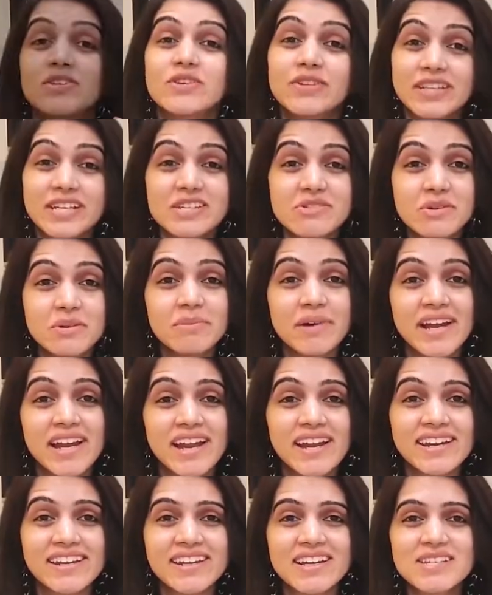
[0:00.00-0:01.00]
So these were
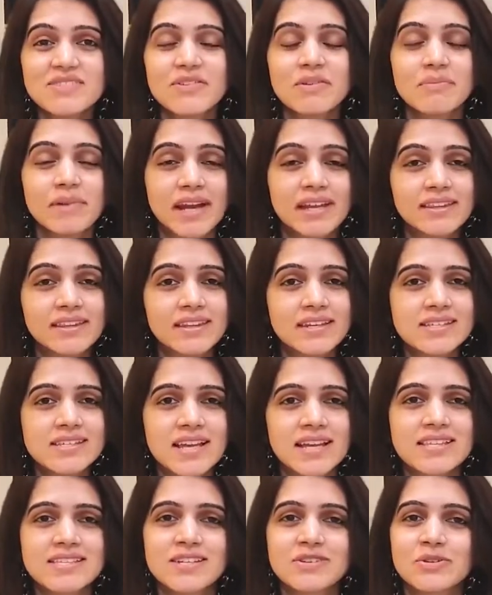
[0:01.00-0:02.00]
my ideas for mehendi
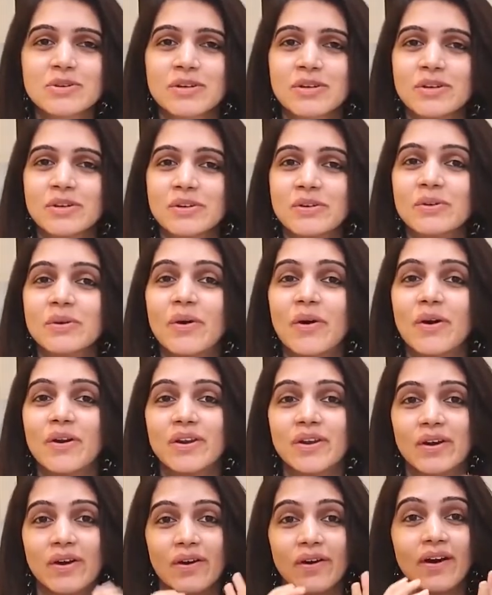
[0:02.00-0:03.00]
designs that you can do
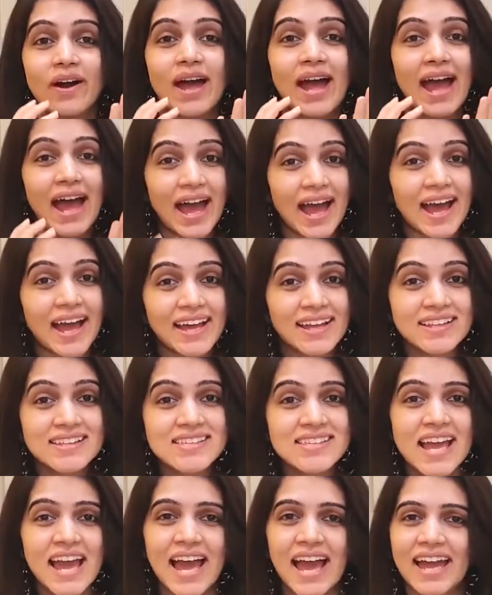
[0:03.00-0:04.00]
on your
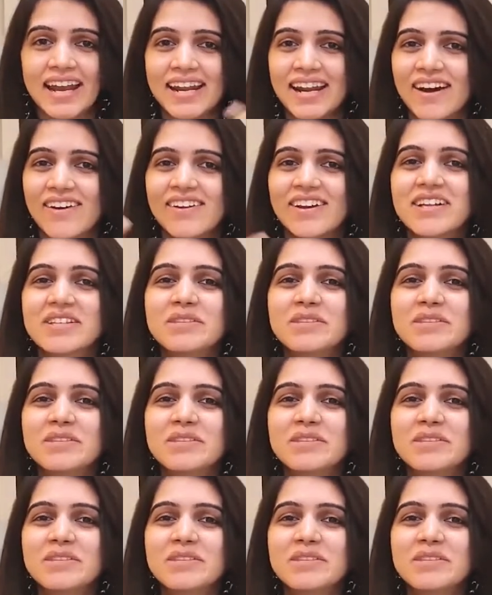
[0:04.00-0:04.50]
hands, and now